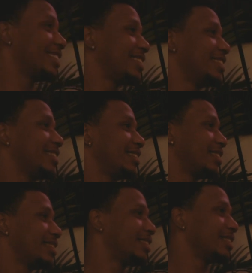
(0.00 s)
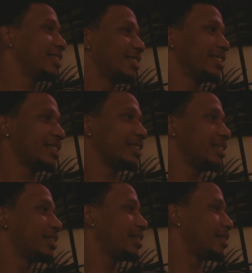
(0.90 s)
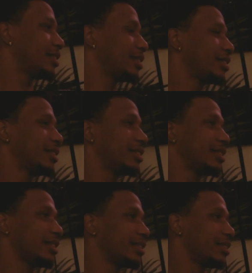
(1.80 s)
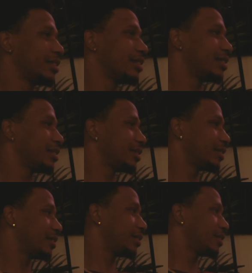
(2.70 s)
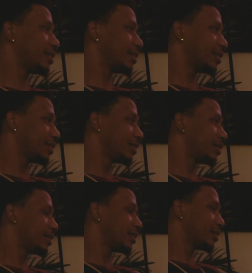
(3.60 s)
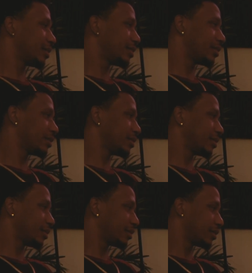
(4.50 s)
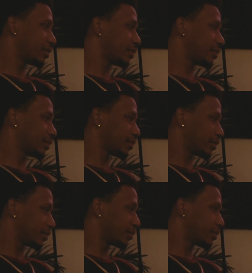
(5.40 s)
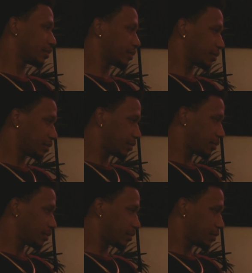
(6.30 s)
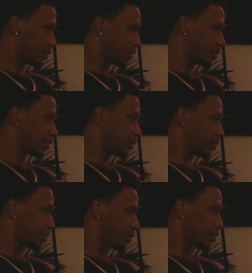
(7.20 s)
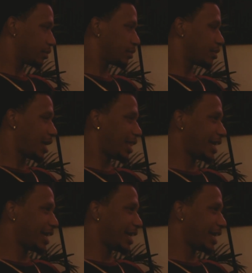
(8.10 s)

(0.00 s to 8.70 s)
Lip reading: I keep a drink on my sleeve. I keep a chick on her knees. Hold up, wait a fucking minute.